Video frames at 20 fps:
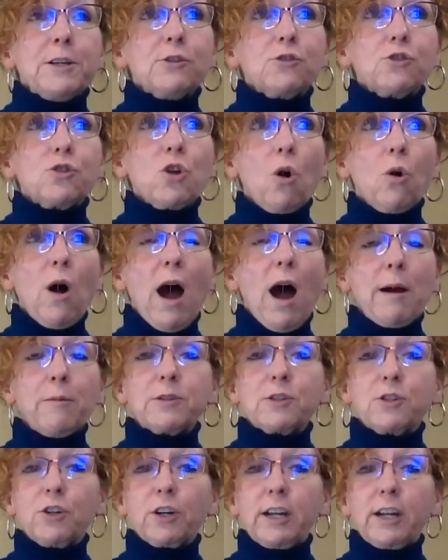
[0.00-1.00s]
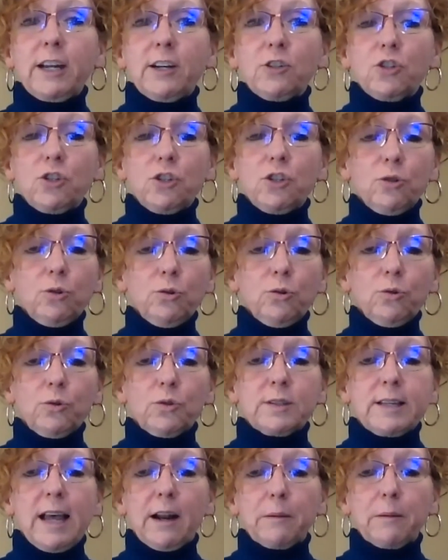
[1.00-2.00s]
So I was looking to
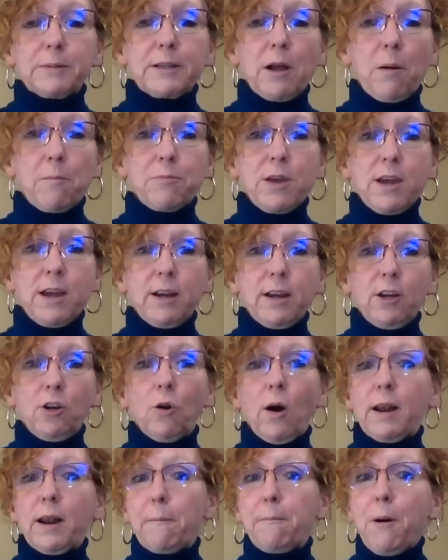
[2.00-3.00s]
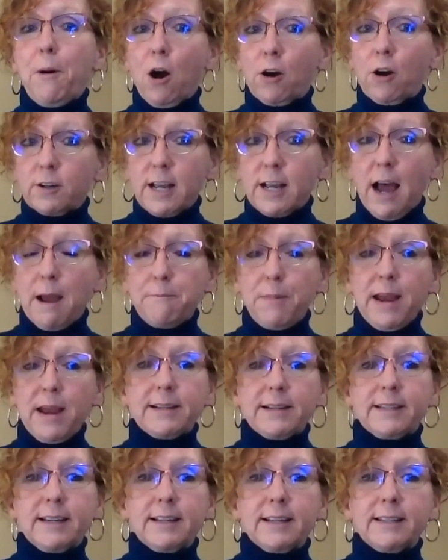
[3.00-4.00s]
set up something, you know, on a part-time
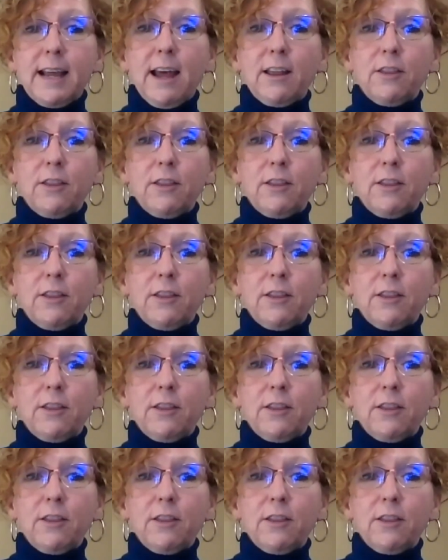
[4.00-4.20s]
basis.